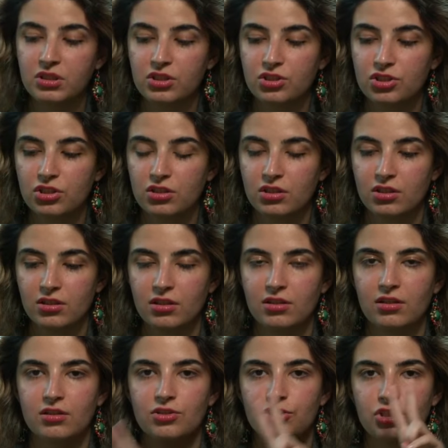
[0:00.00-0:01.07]
ch the, the,
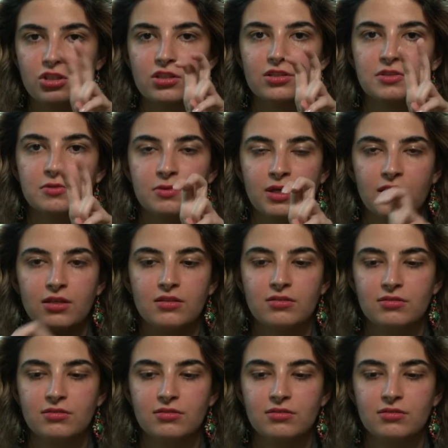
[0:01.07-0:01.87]
the chillest way